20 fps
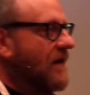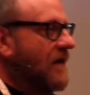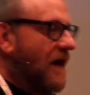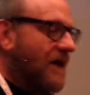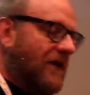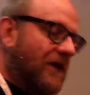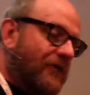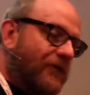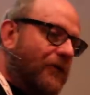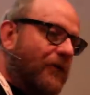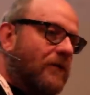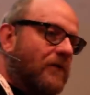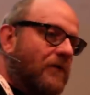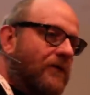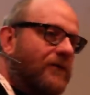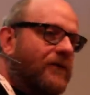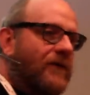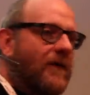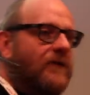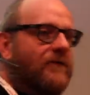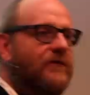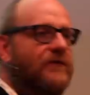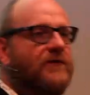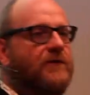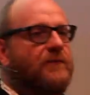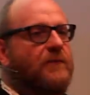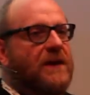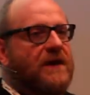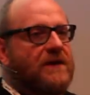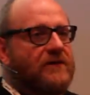And at four or five
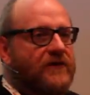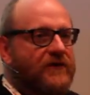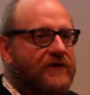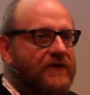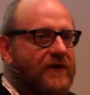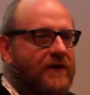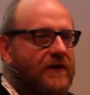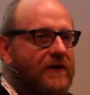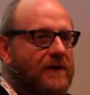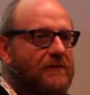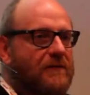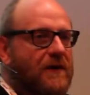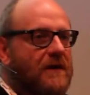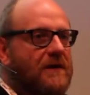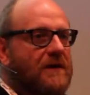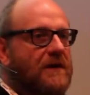hundred pounds a time,